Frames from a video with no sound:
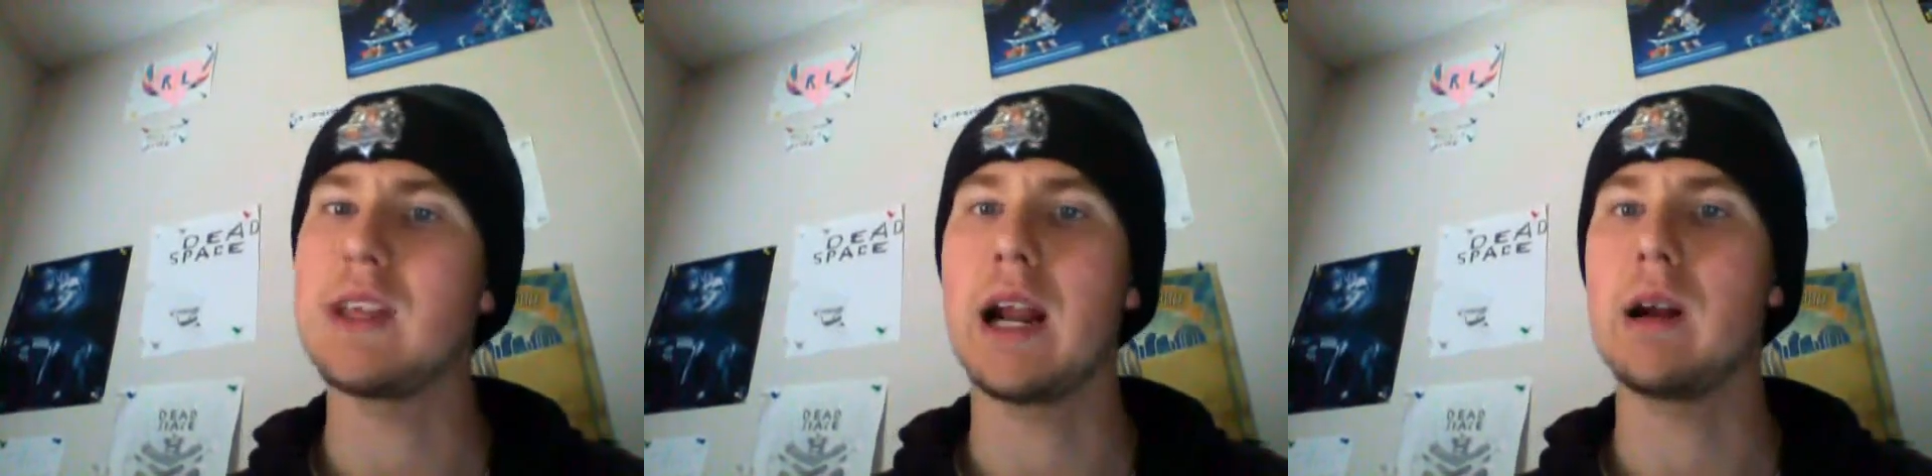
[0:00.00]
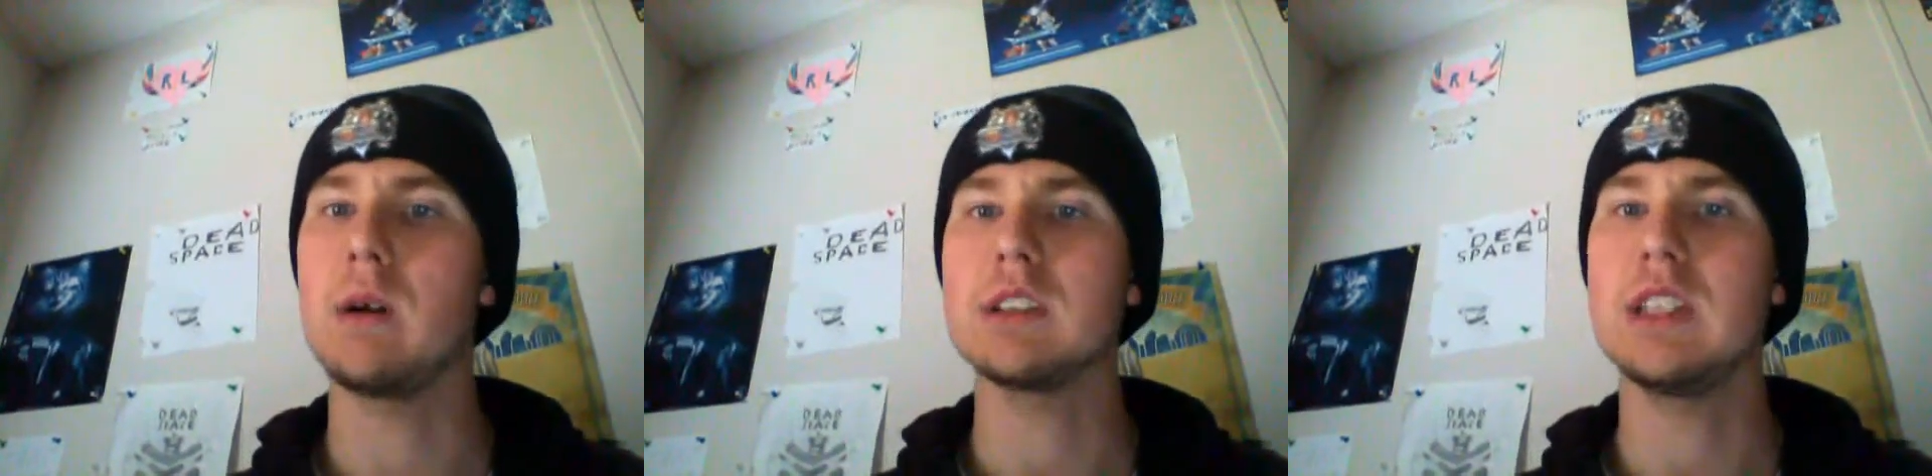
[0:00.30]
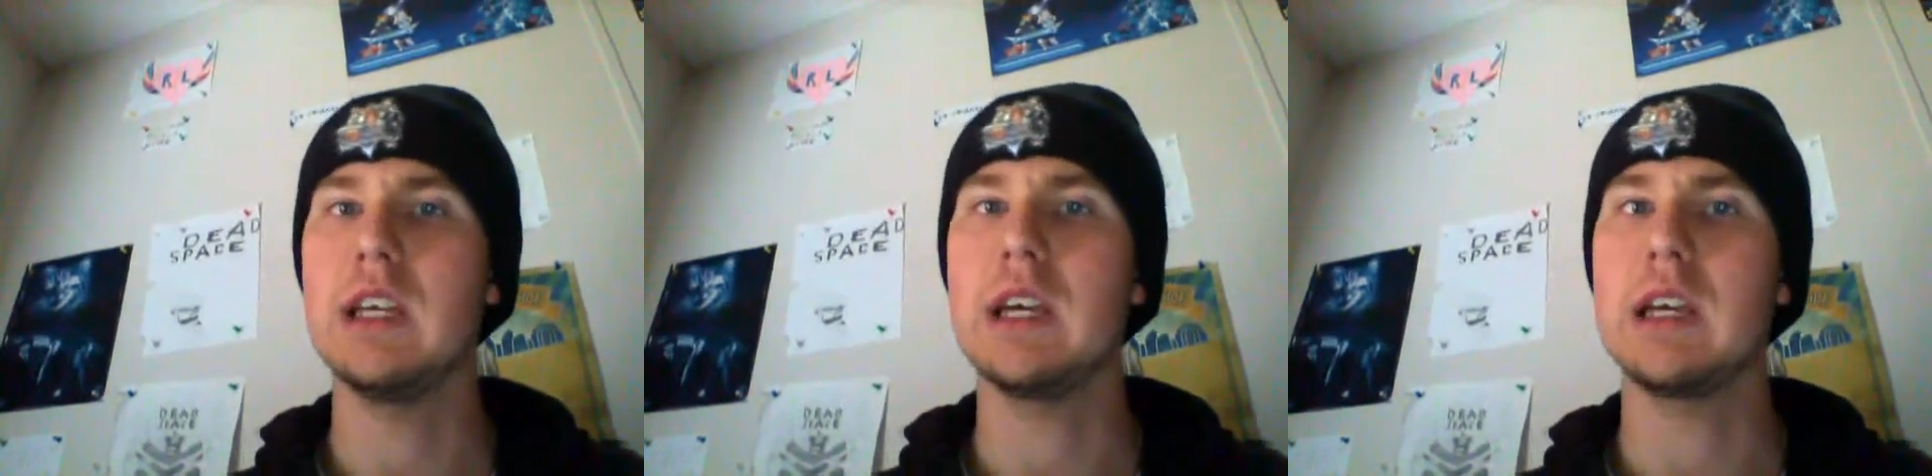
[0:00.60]
then I don't
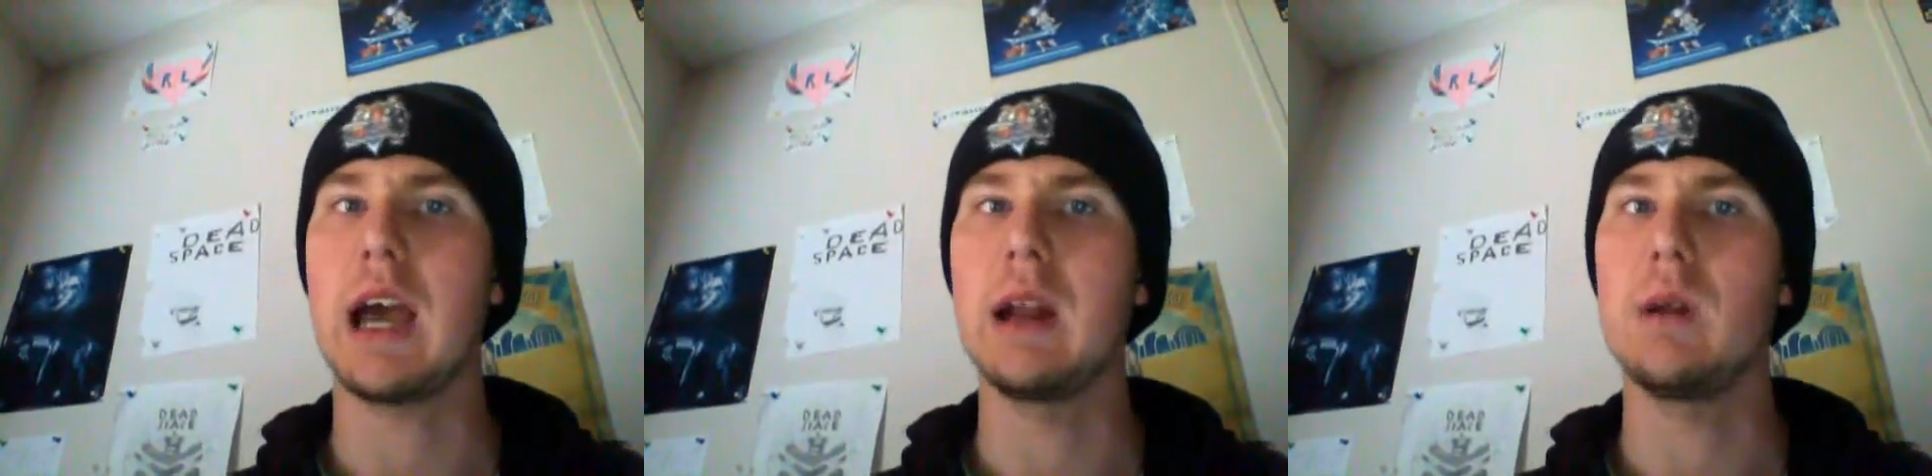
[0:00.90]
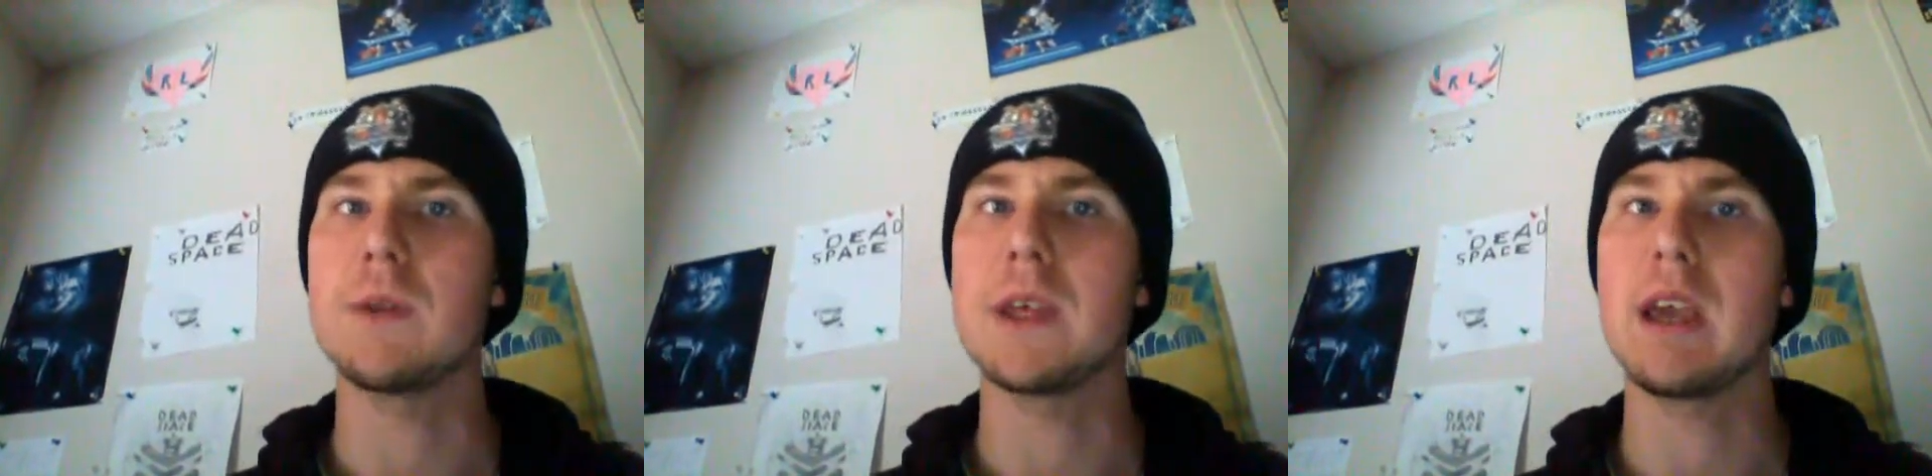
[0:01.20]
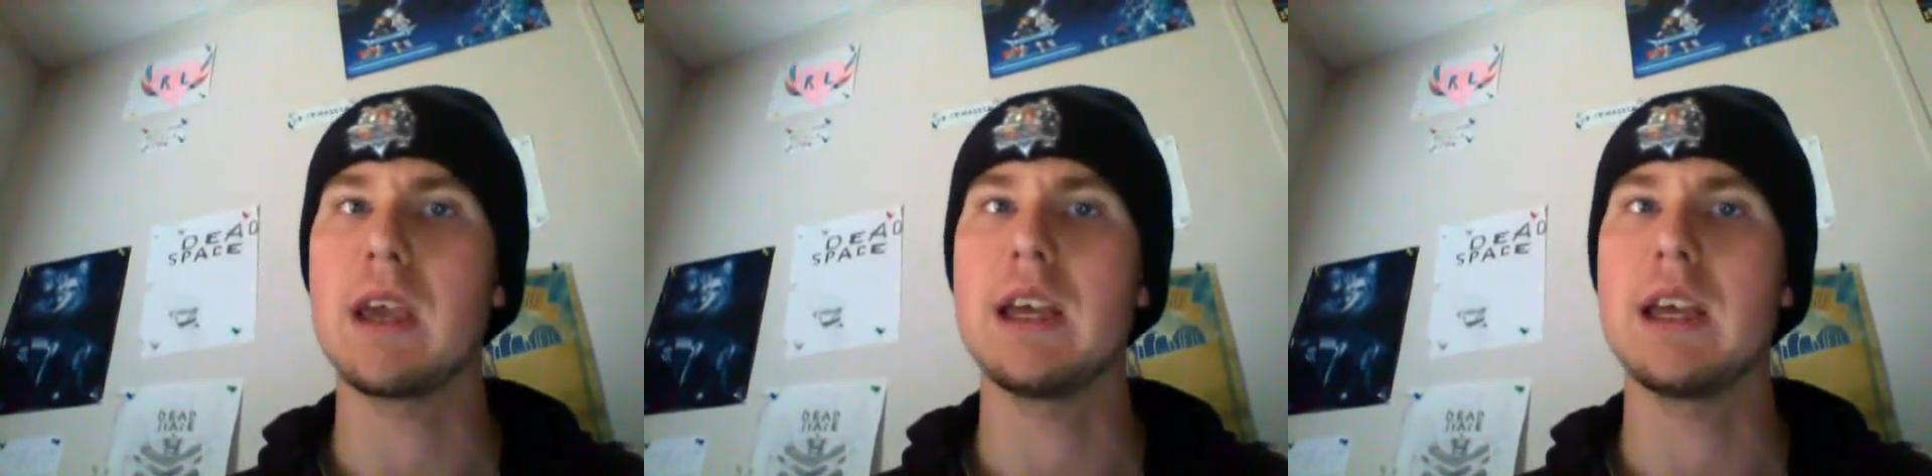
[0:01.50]
think it